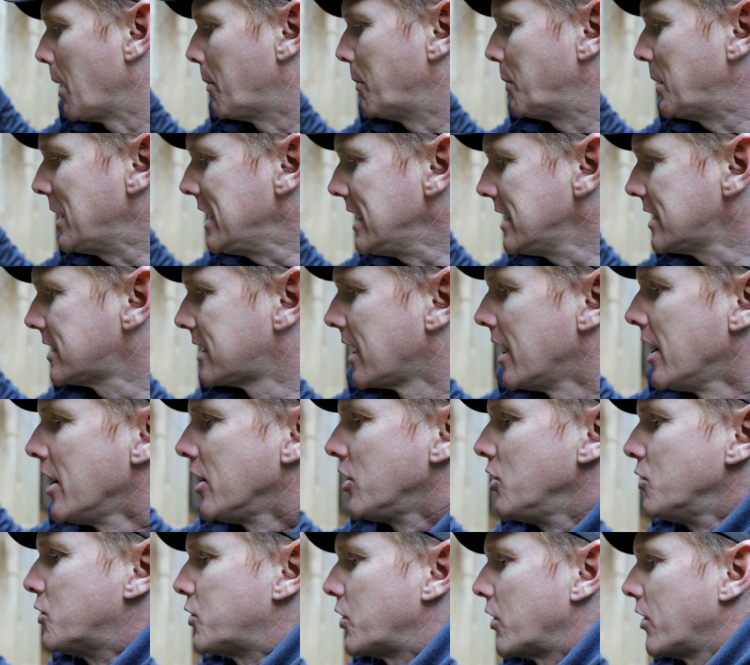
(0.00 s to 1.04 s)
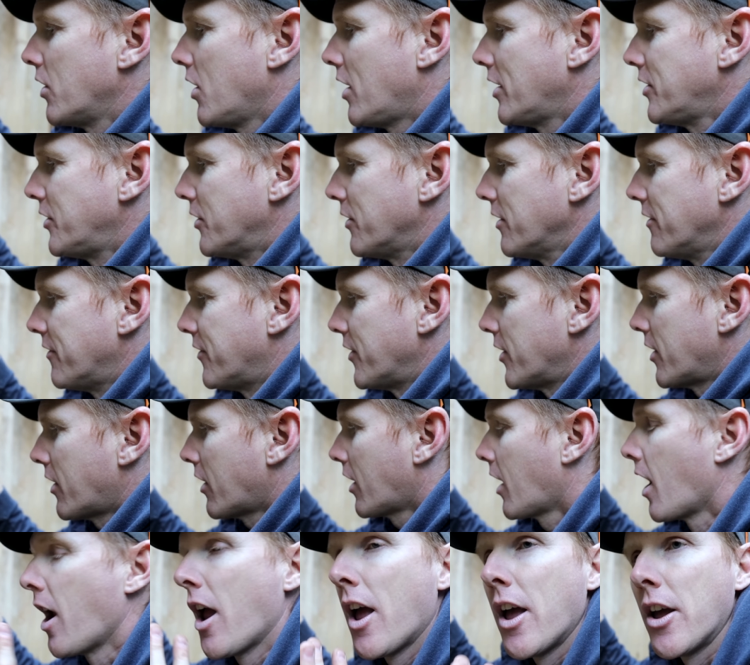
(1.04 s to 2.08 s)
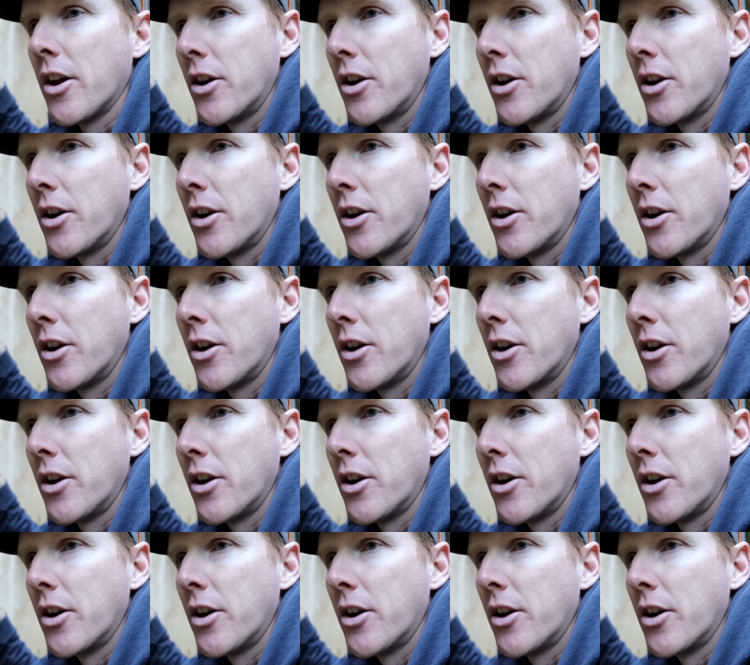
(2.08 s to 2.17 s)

a piece. You turn on your inverter.